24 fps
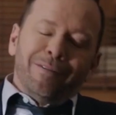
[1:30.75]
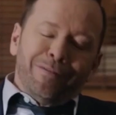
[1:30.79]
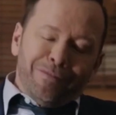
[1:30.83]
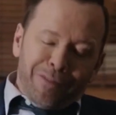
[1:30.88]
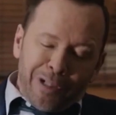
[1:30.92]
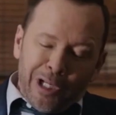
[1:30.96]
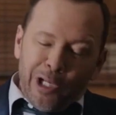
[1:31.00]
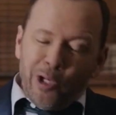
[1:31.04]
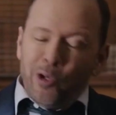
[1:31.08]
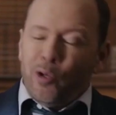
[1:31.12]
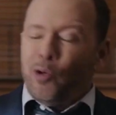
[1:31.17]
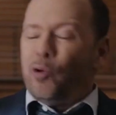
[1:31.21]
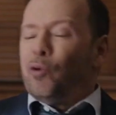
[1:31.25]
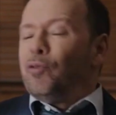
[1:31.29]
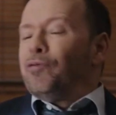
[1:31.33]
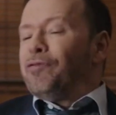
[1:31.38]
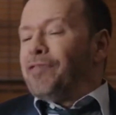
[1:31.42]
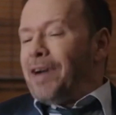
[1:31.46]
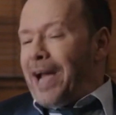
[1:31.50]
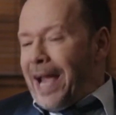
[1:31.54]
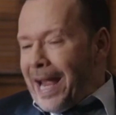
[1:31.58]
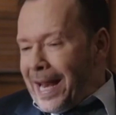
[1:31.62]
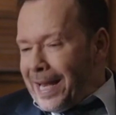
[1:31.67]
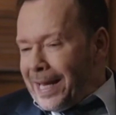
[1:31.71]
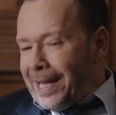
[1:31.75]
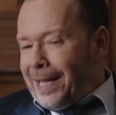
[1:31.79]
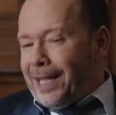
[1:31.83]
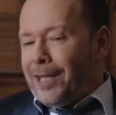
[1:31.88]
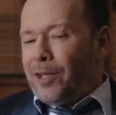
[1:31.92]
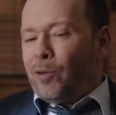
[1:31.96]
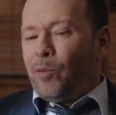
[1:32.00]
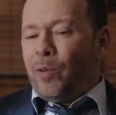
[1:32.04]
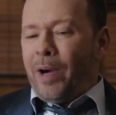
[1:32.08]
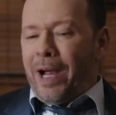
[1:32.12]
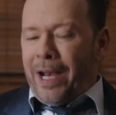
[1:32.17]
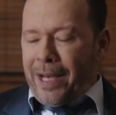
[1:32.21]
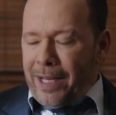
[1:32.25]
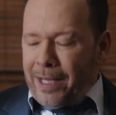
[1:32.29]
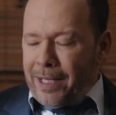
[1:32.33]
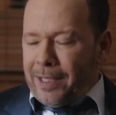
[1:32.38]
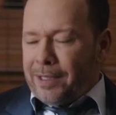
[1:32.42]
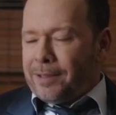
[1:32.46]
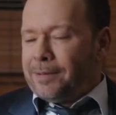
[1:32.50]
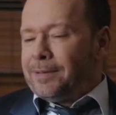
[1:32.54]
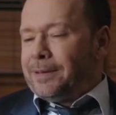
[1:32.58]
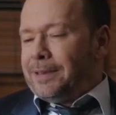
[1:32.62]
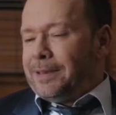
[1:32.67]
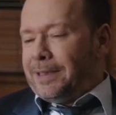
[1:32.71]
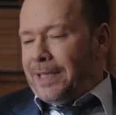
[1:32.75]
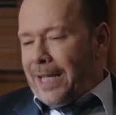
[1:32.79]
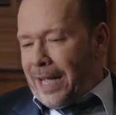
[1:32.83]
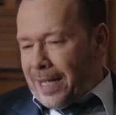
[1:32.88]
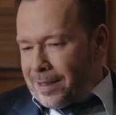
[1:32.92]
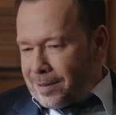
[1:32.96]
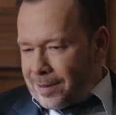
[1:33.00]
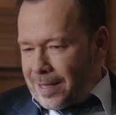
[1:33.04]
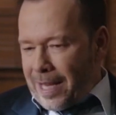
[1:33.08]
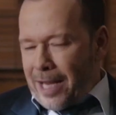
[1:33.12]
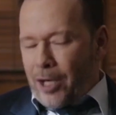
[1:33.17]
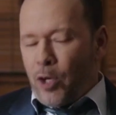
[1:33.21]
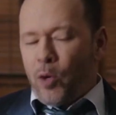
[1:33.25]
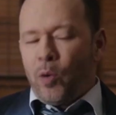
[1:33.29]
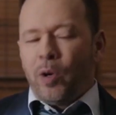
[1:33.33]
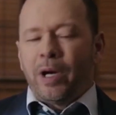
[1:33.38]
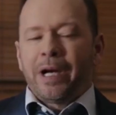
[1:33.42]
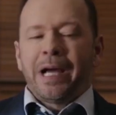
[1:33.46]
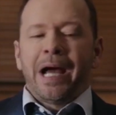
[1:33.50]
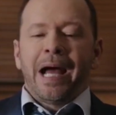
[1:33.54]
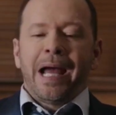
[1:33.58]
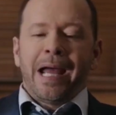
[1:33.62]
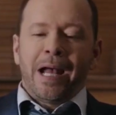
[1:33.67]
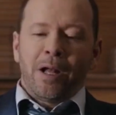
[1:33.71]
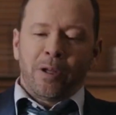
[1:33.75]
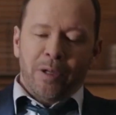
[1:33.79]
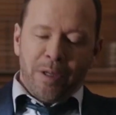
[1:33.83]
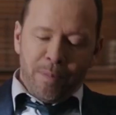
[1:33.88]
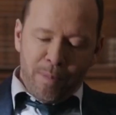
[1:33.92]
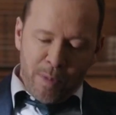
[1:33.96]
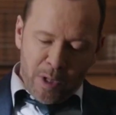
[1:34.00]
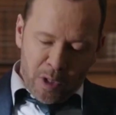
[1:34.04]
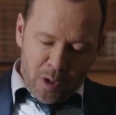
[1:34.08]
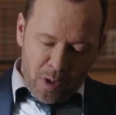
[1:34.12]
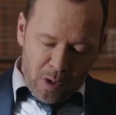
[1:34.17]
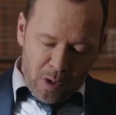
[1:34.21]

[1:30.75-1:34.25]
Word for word: For you, for Eddie, the wedding, yes. I know a guy, I'll give him a